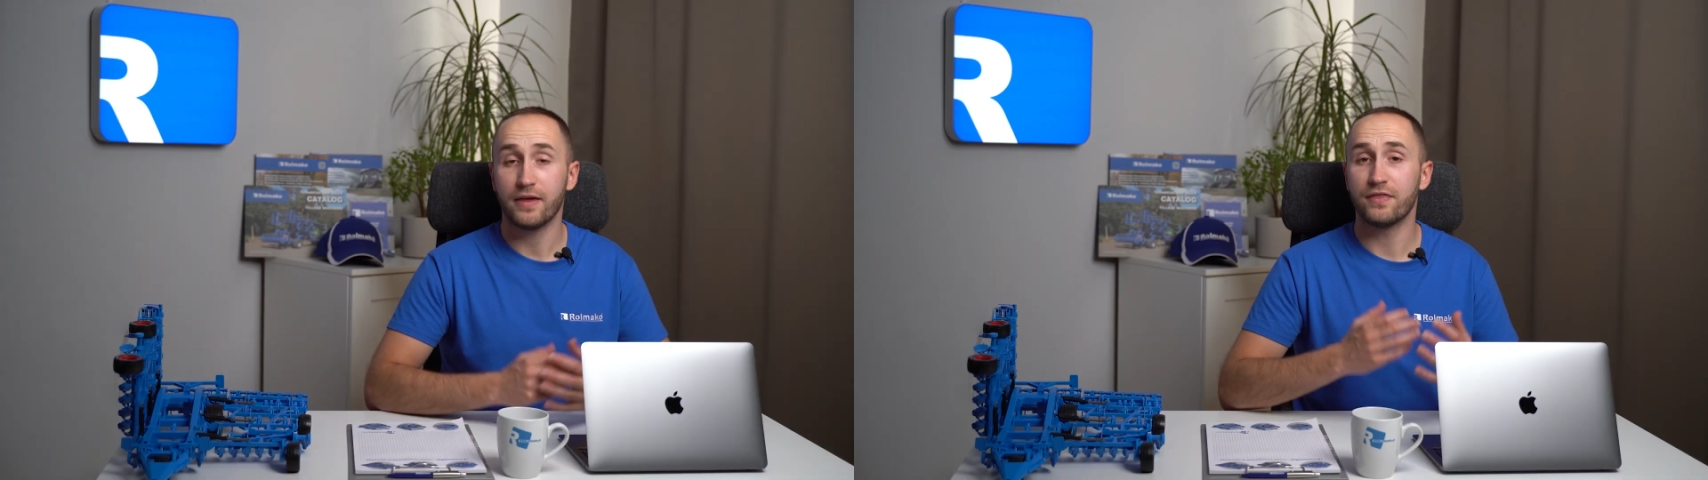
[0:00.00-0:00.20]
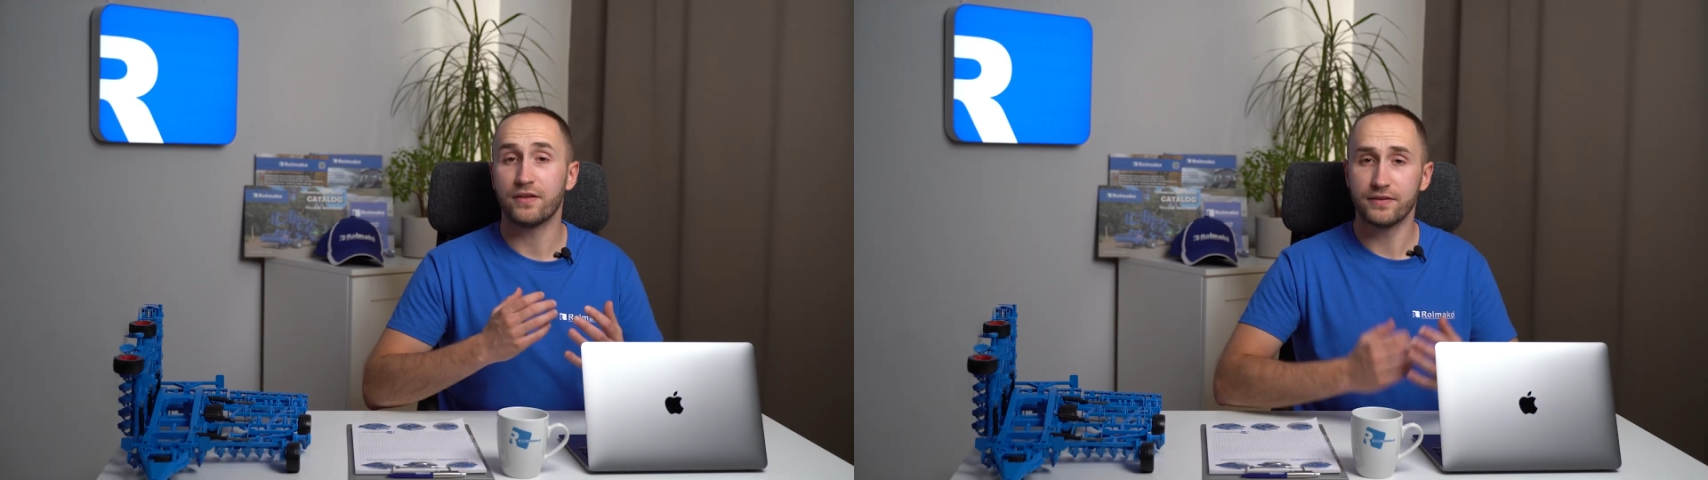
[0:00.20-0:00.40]

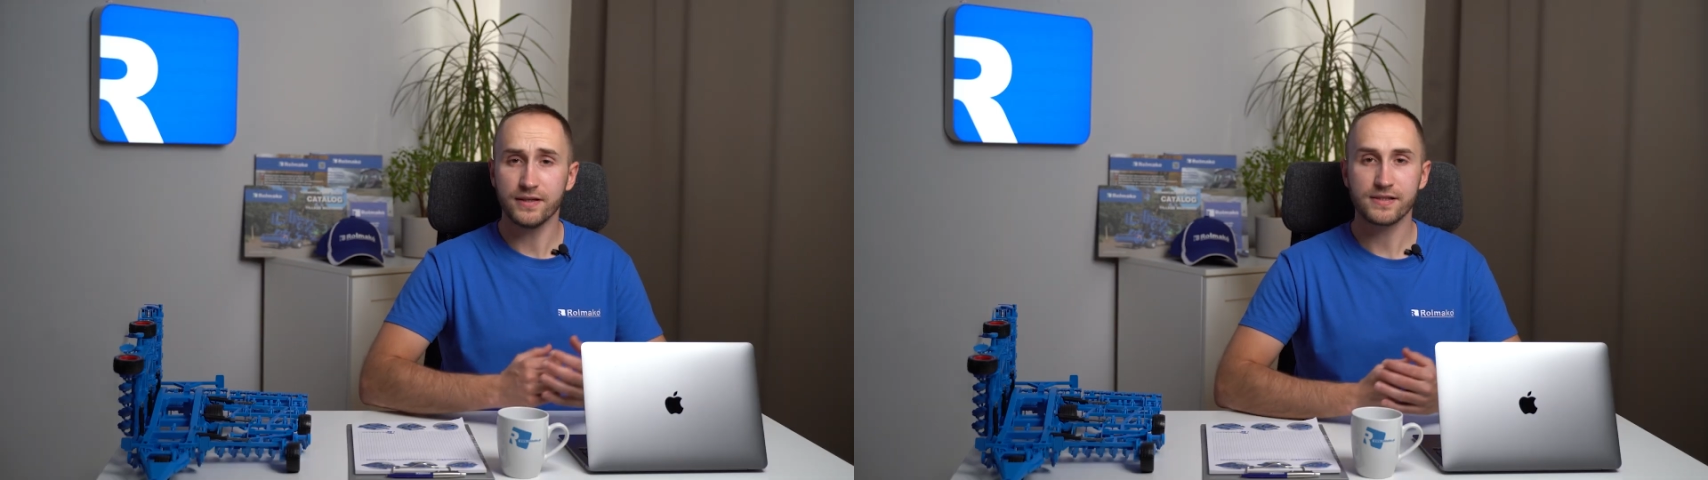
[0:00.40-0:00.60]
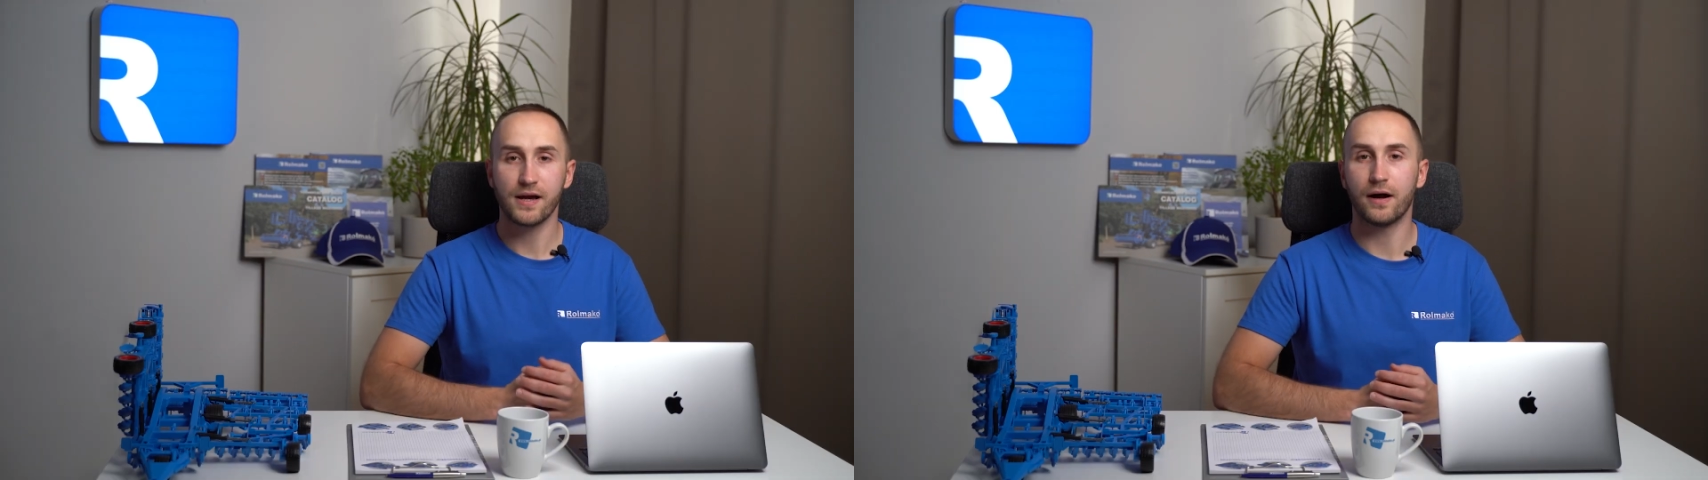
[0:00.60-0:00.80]
In the
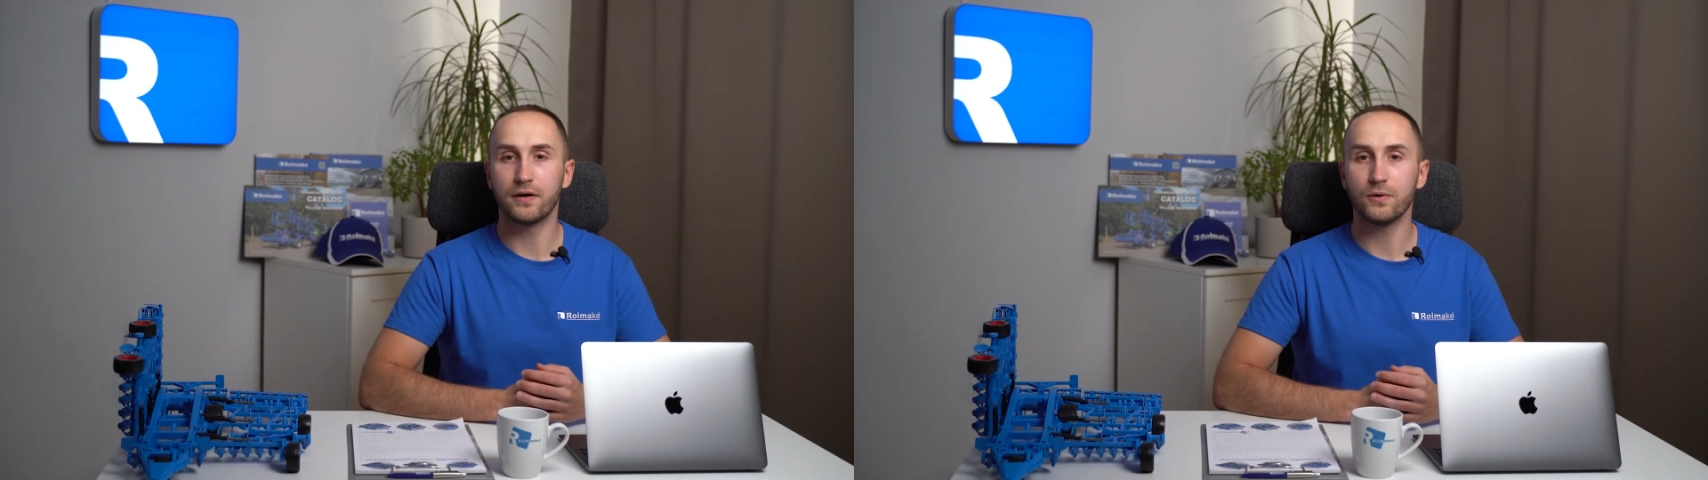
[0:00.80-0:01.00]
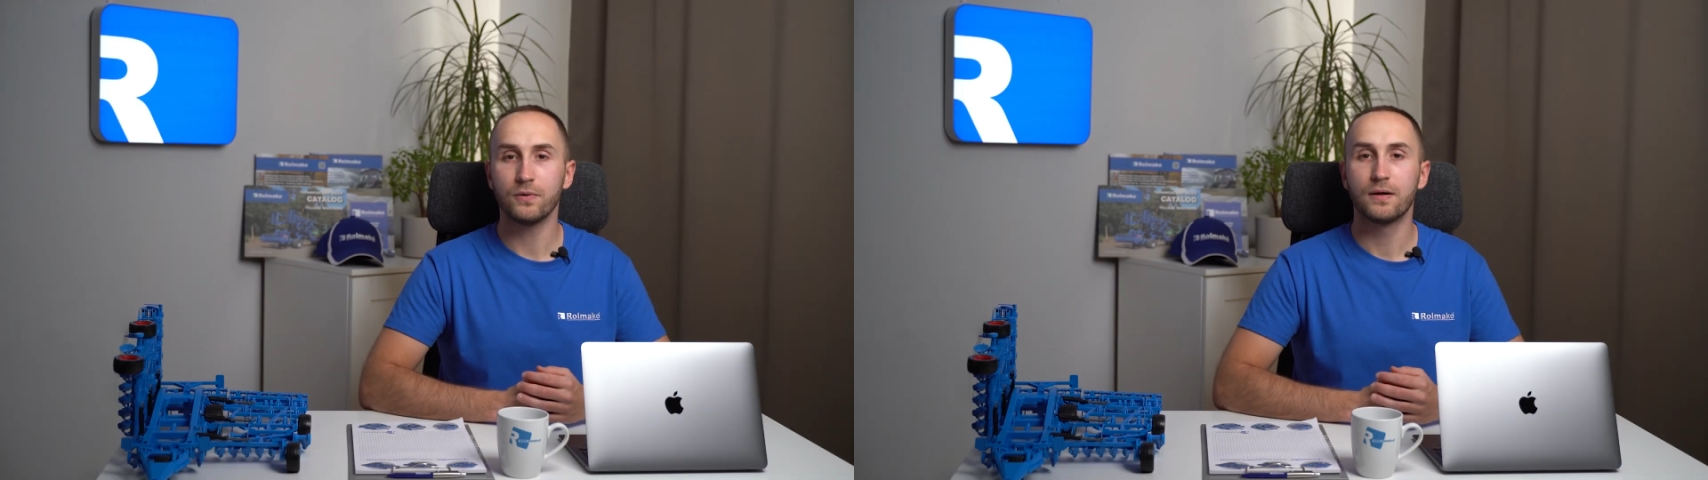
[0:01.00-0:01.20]
disc
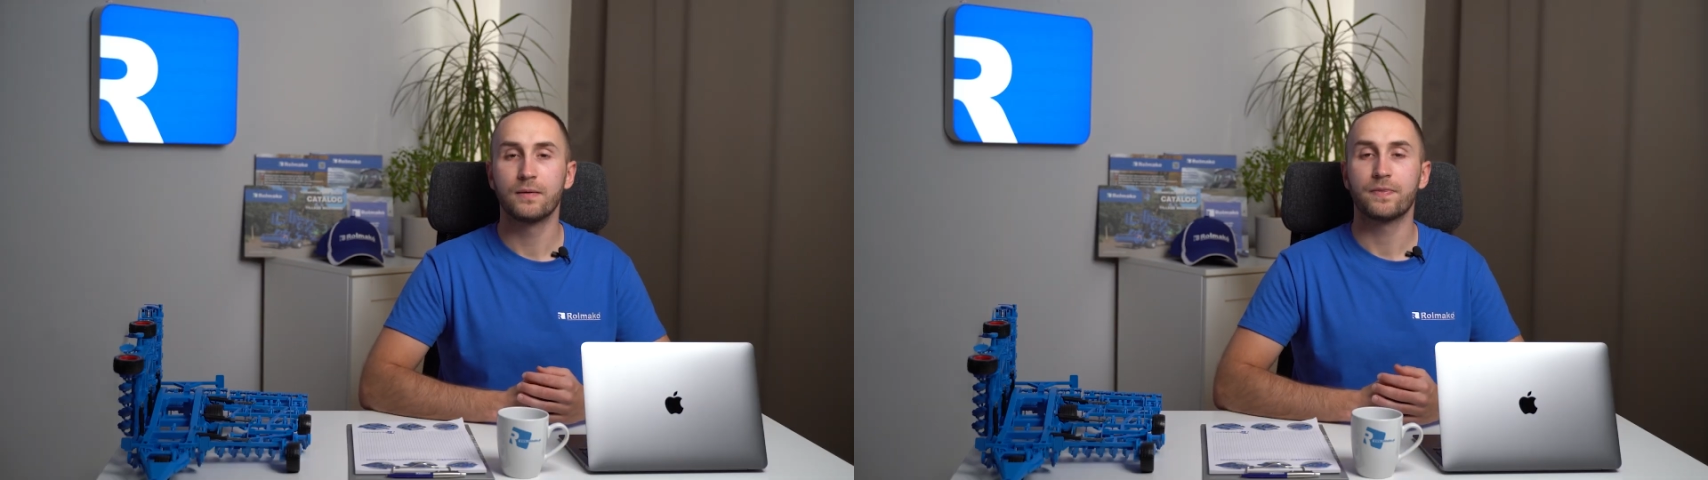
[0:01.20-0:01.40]
harrow,